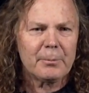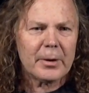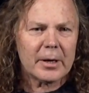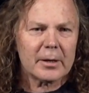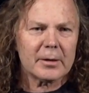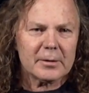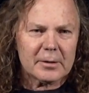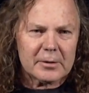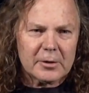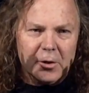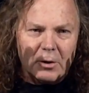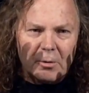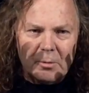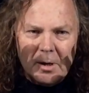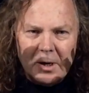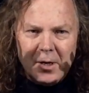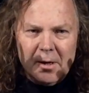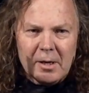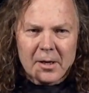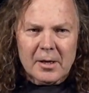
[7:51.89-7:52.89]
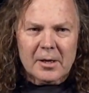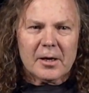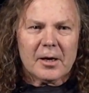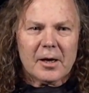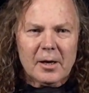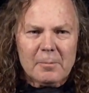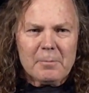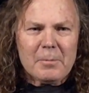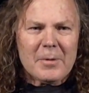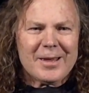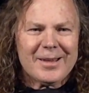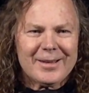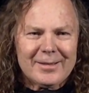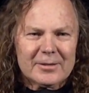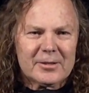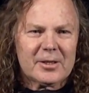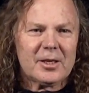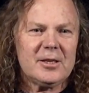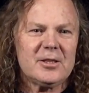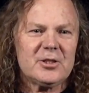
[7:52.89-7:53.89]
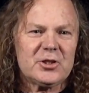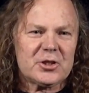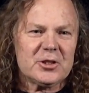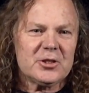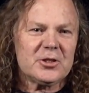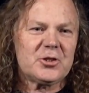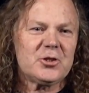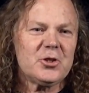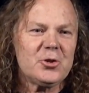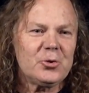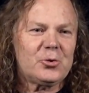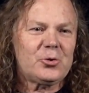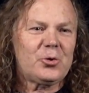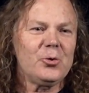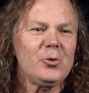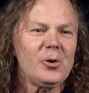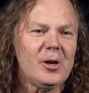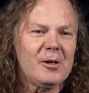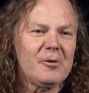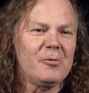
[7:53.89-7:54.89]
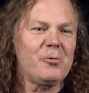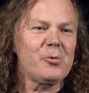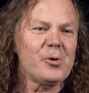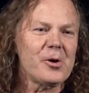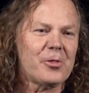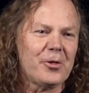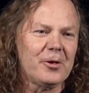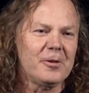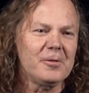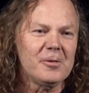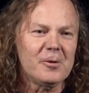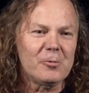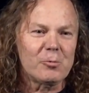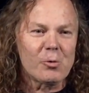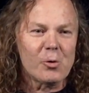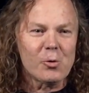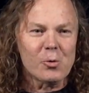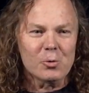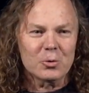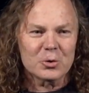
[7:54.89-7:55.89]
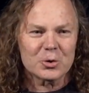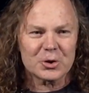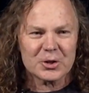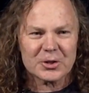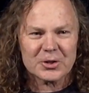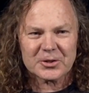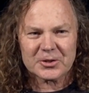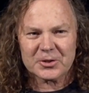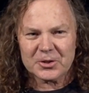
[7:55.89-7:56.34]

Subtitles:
But, it teaches you to live within the rules,